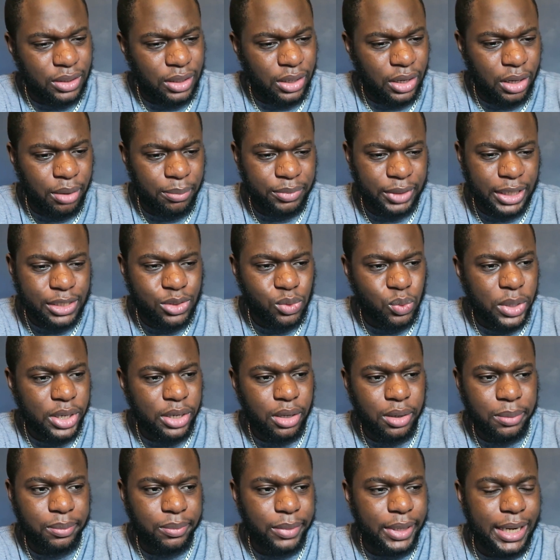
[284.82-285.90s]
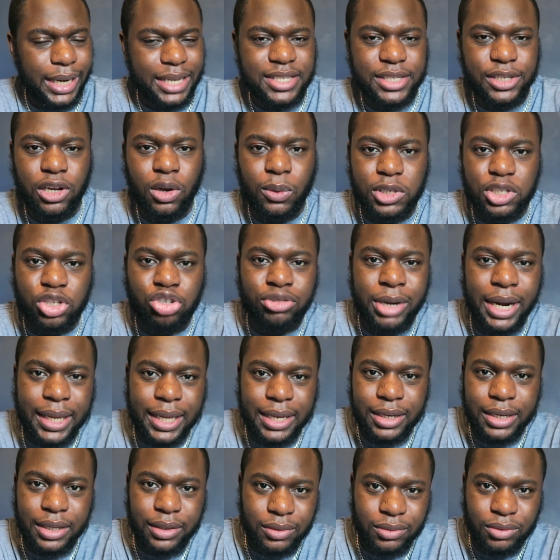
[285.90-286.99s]
That's when Elastigirl was
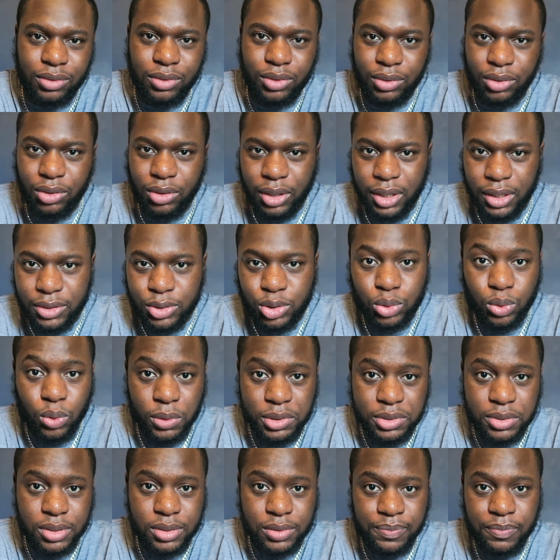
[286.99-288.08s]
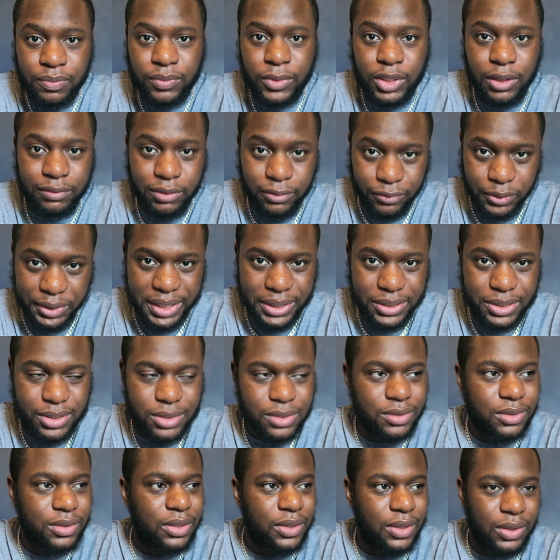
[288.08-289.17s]
tracking the source of the voice
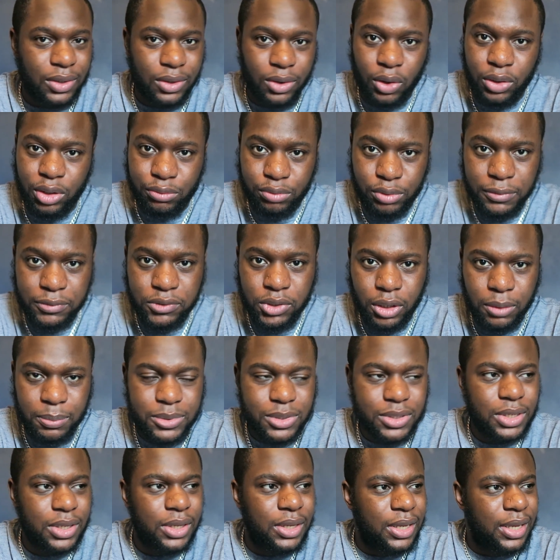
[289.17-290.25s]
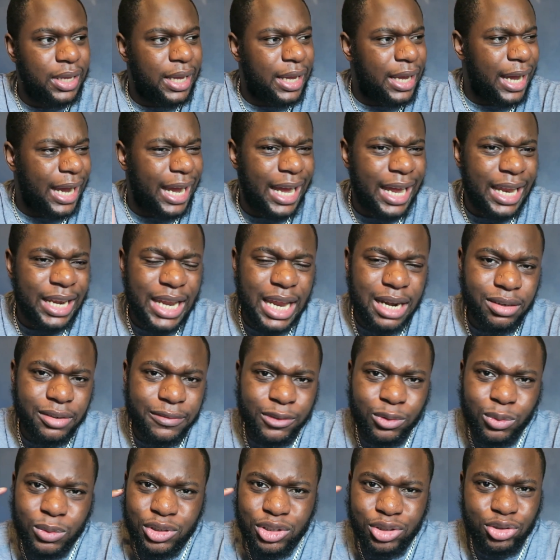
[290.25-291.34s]
on the rooftops, and
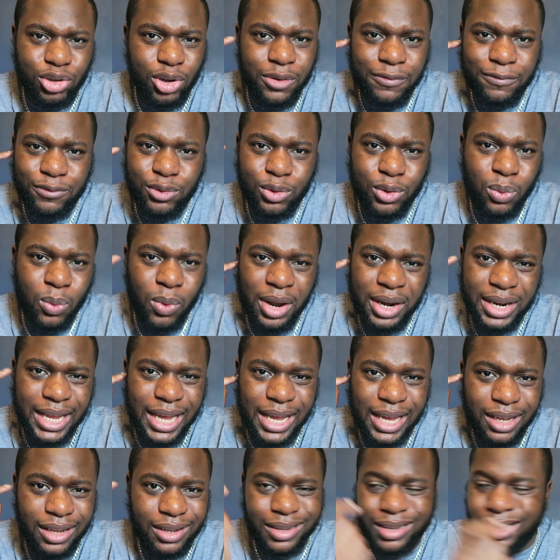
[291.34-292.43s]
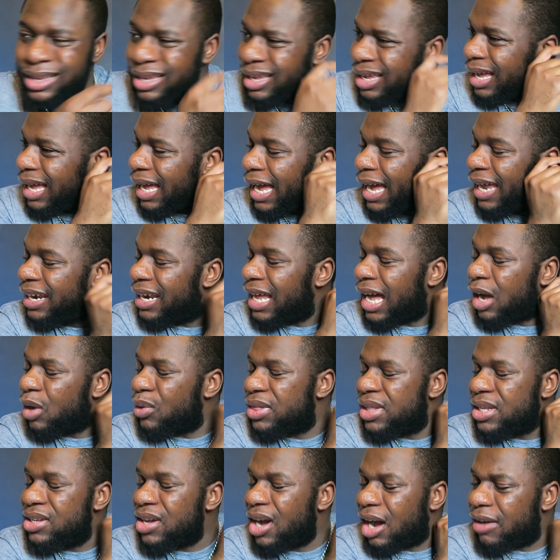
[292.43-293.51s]
everything was just going through one ear and
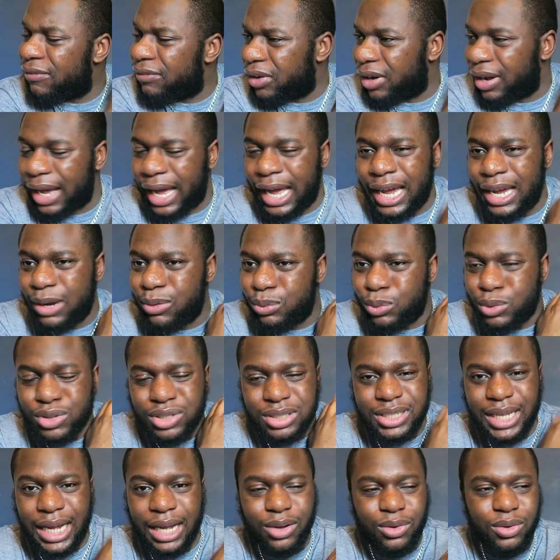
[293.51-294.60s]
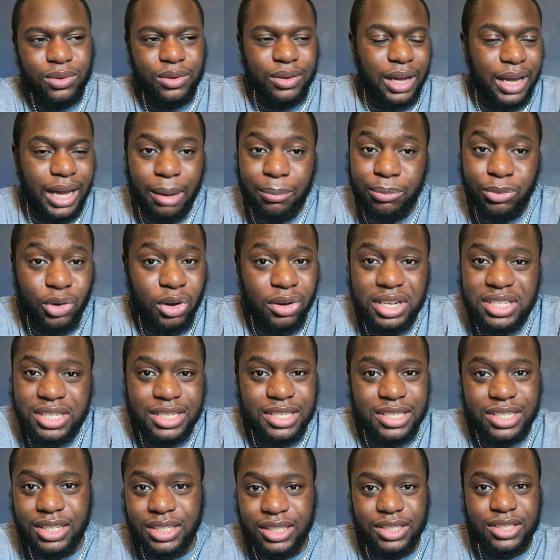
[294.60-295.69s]
out the other. I was like, I'm not
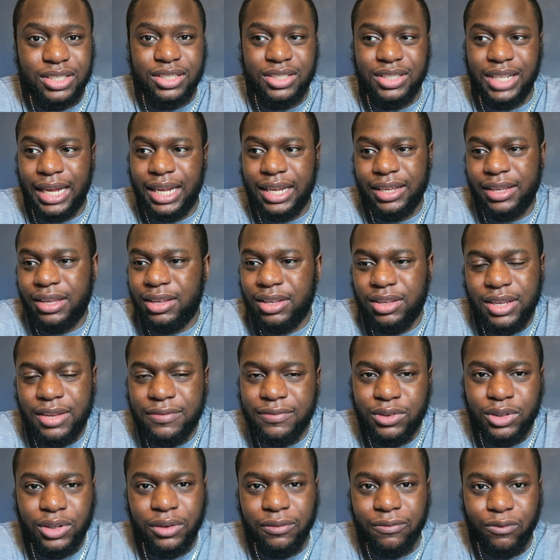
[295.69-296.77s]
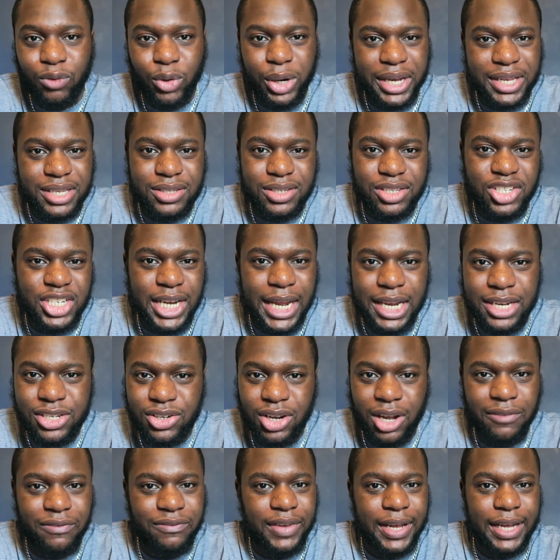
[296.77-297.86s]
listening to this. Like, even the voice
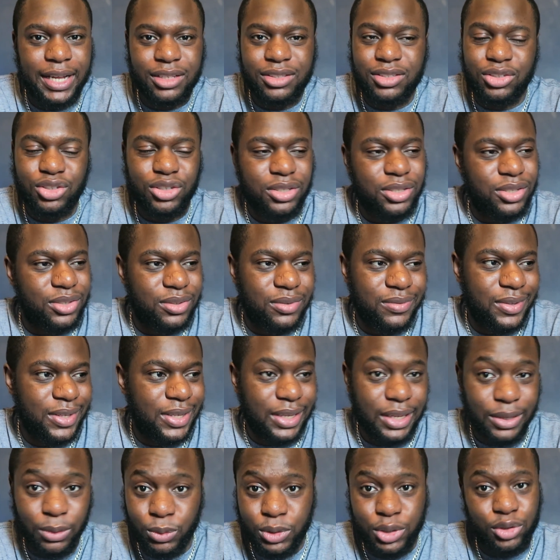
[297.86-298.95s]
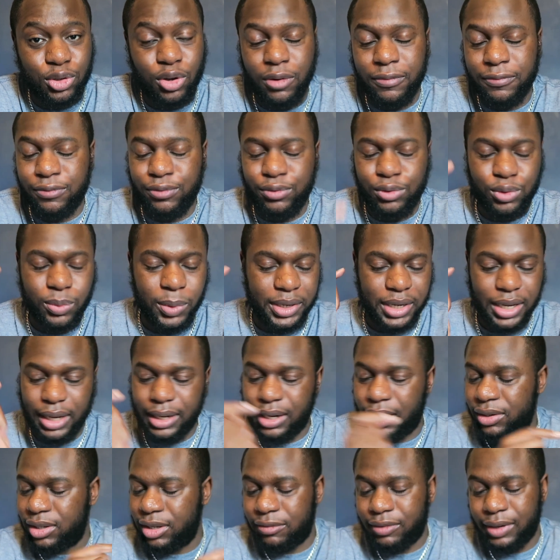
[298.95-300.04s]
changer effects, just, it was just going through one ear and
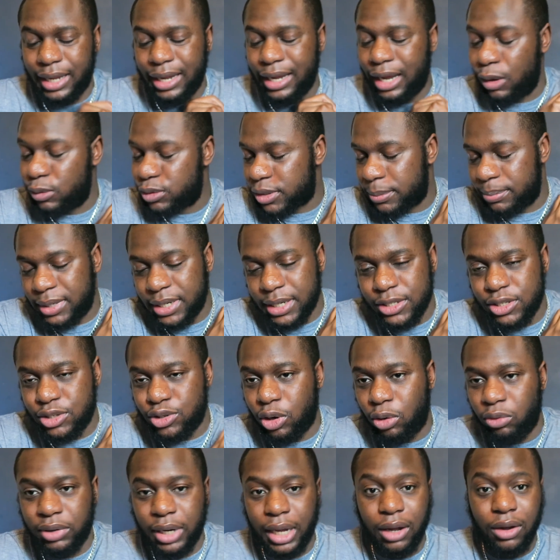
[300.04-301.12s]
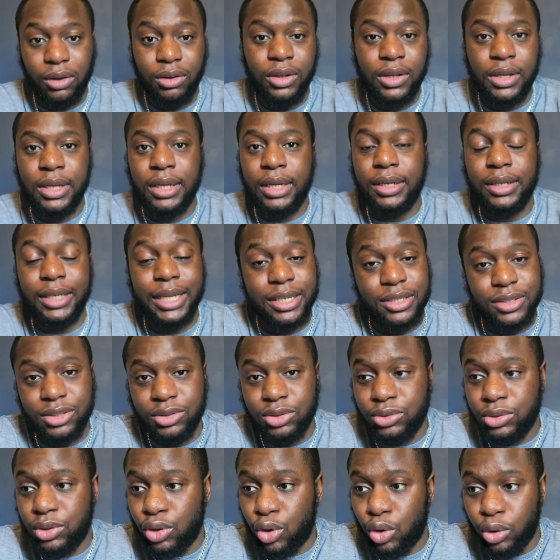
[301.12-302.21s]
out the other. Like, I was completely zoned out. There's
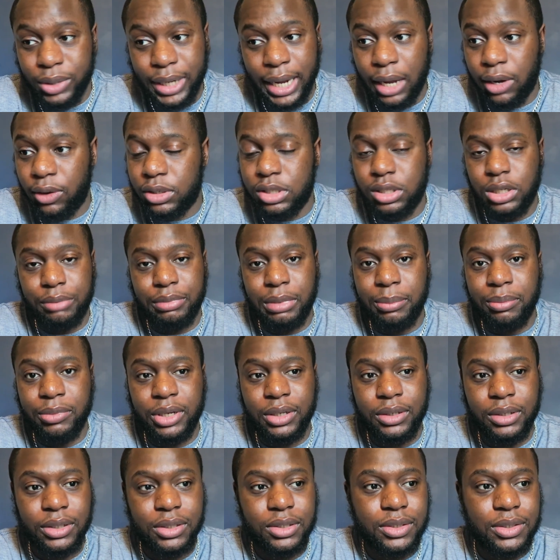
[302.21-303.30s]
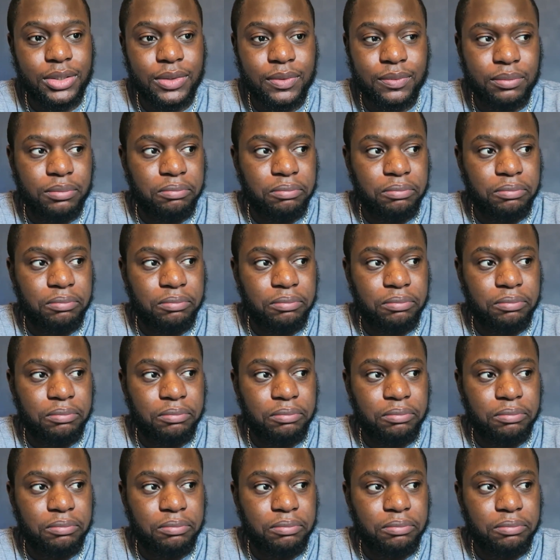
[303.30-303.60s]
no dialogue to remember in this.